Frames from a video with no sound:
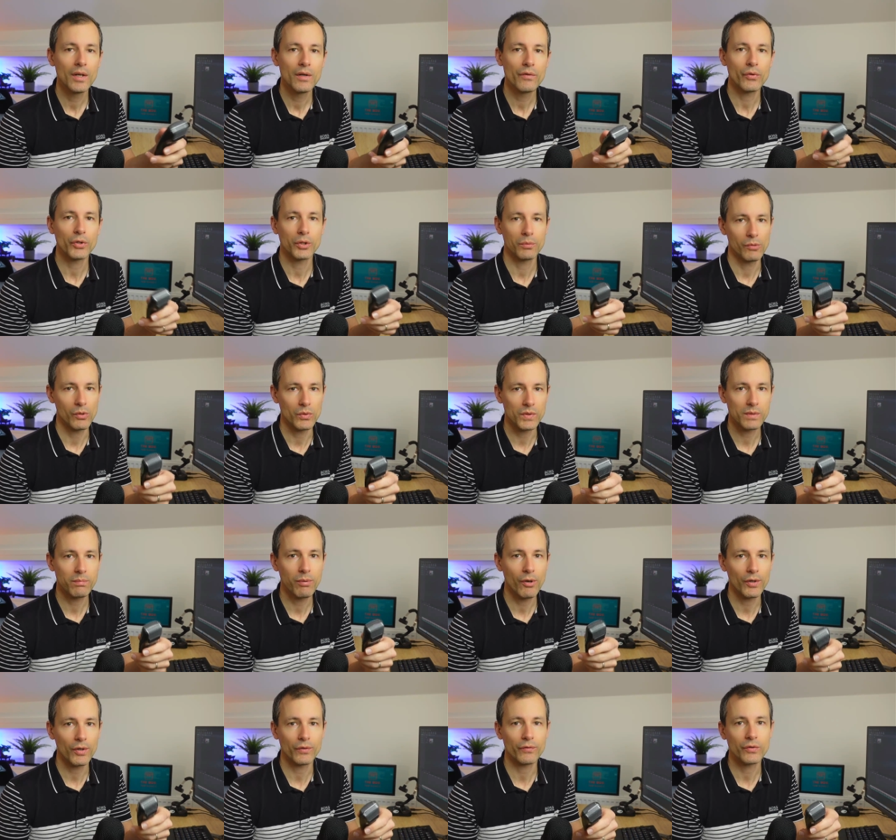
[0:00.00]
for the most
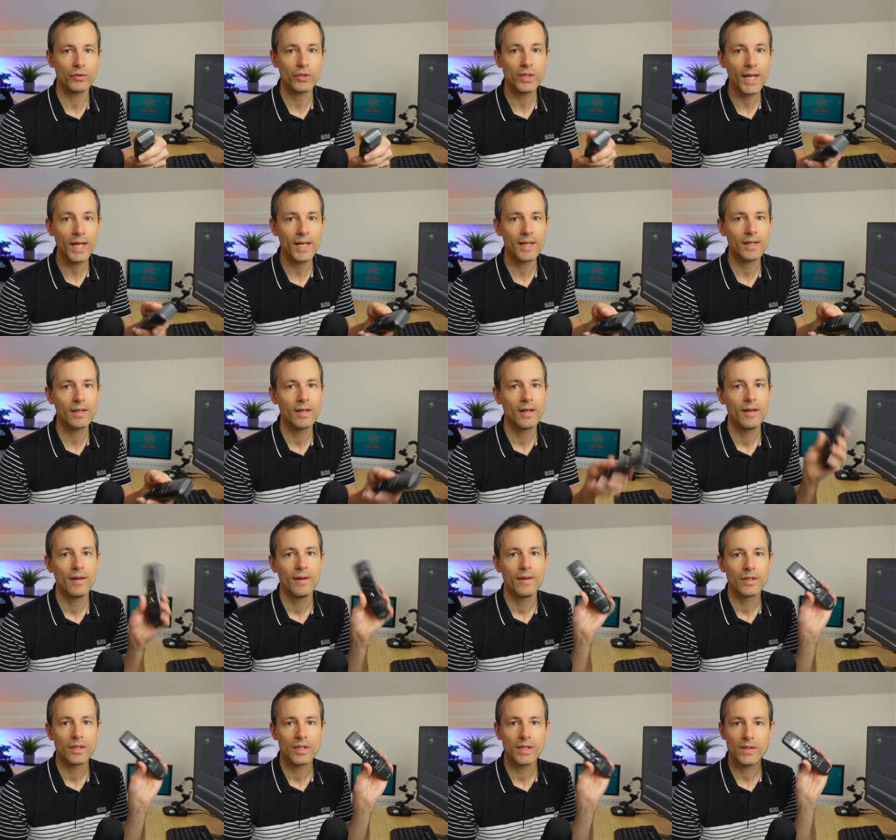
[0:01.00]
part of your day,
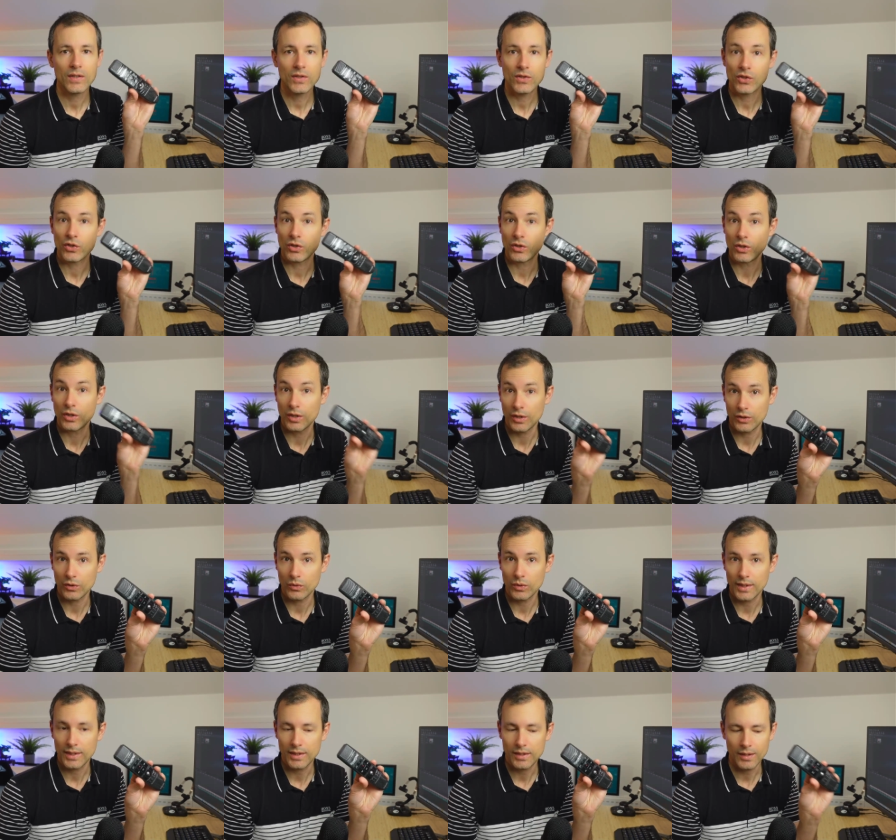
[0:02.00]
this is not a
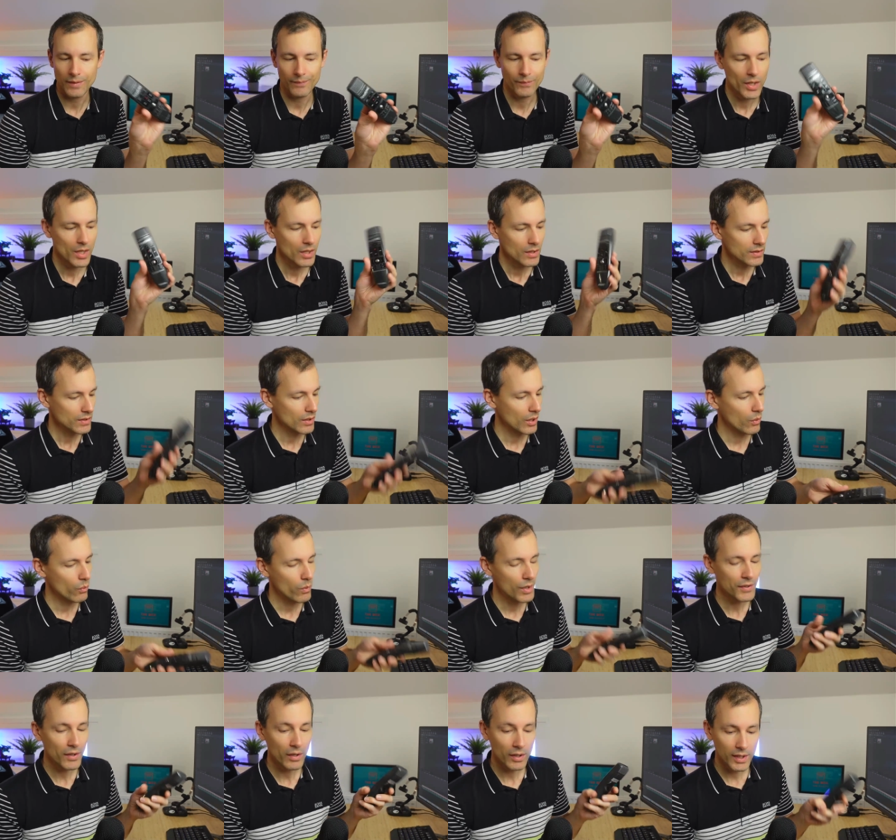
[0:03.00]
good idea. So
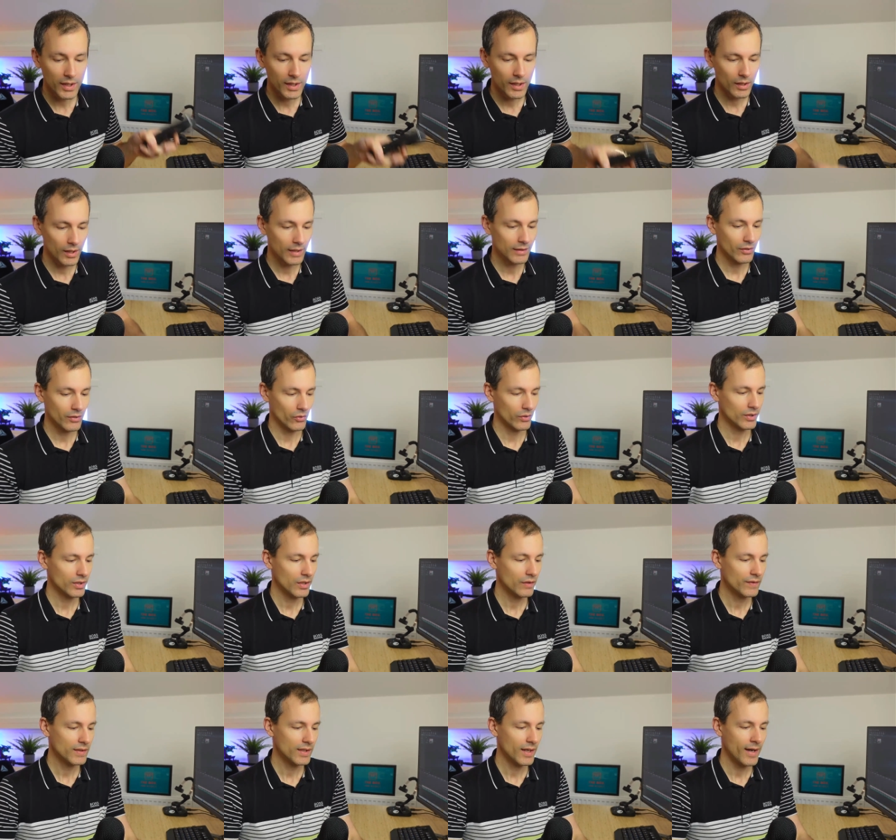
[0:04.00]
what are the
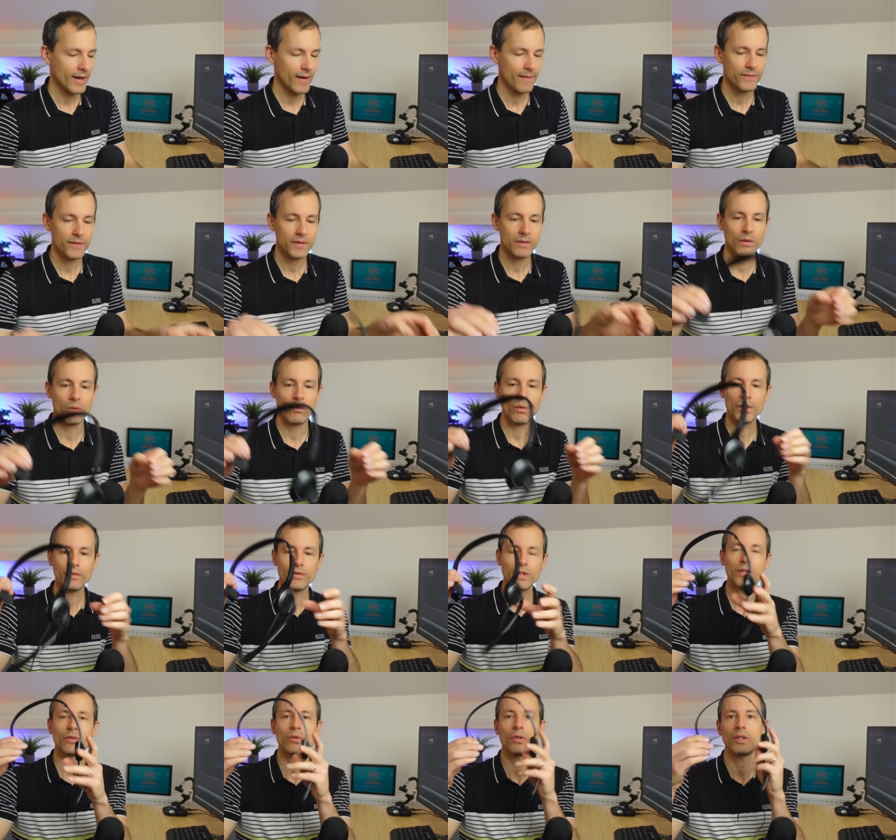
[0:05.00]
alternatives? And one of
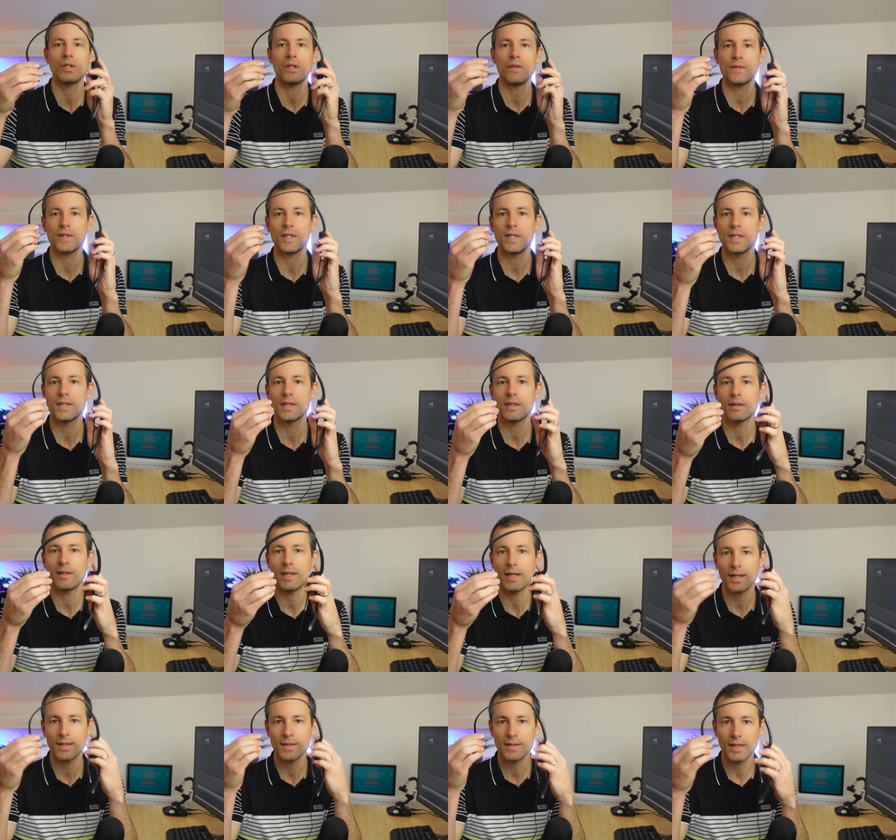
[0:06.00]
the alternatives is,
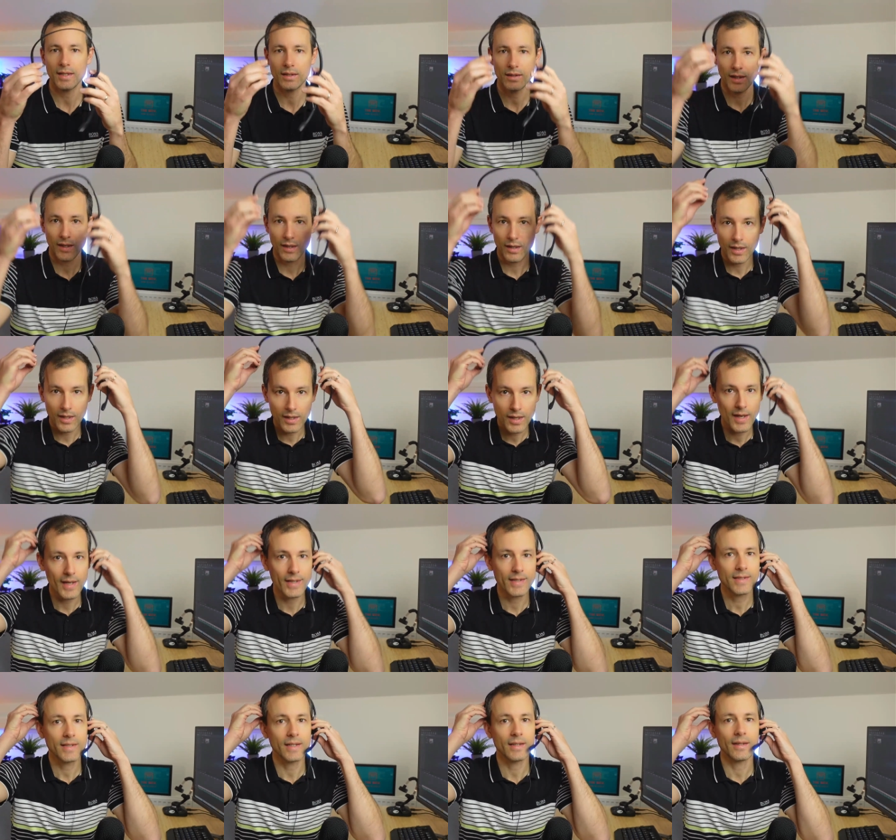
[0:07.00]
like I said, a
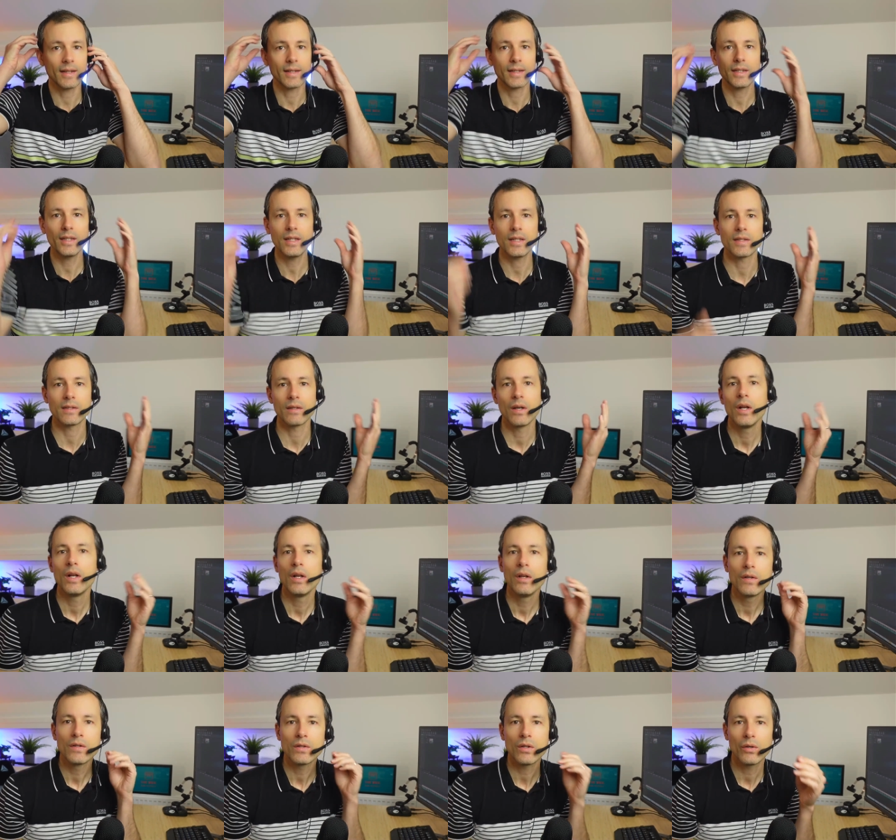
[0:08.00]
headset like this.
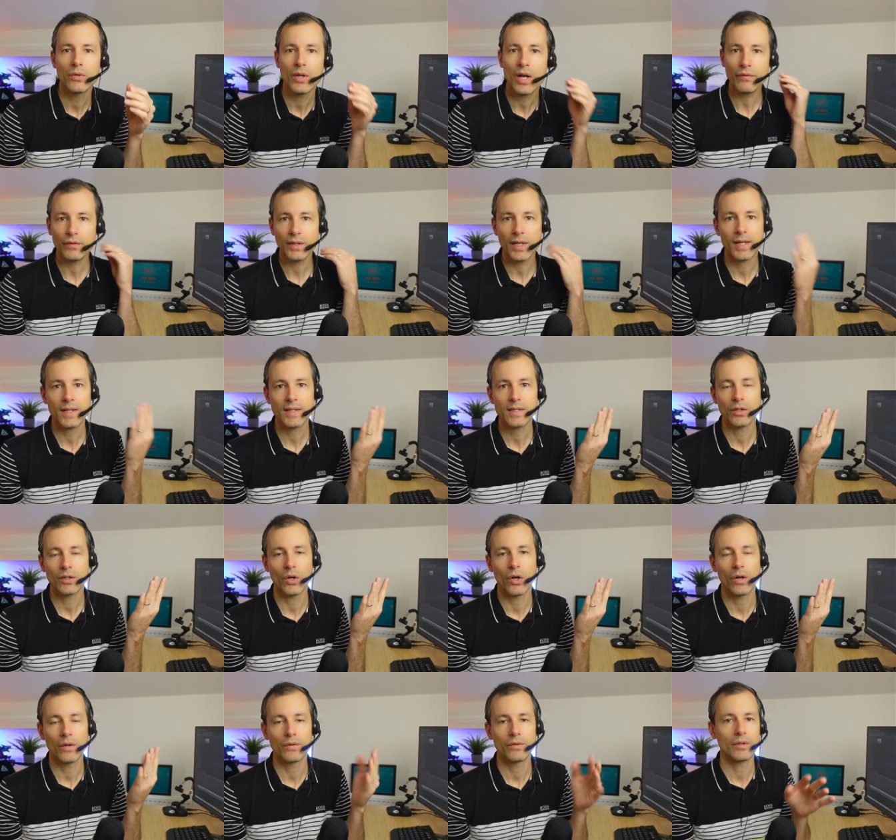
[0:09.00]
So you have the headset
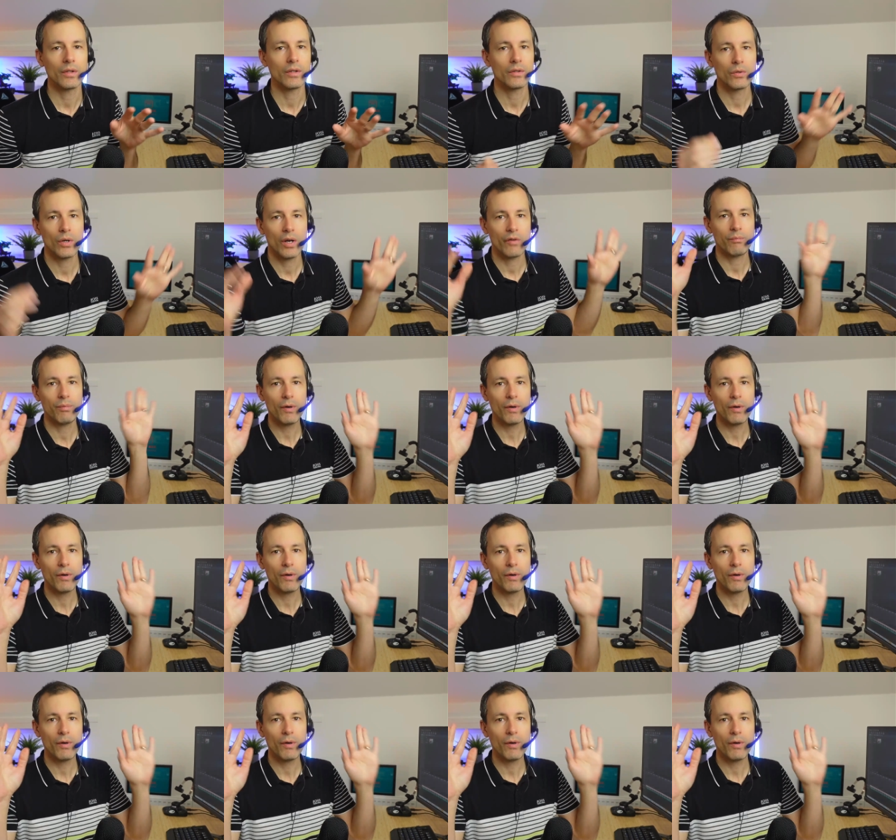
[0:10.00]
on, you have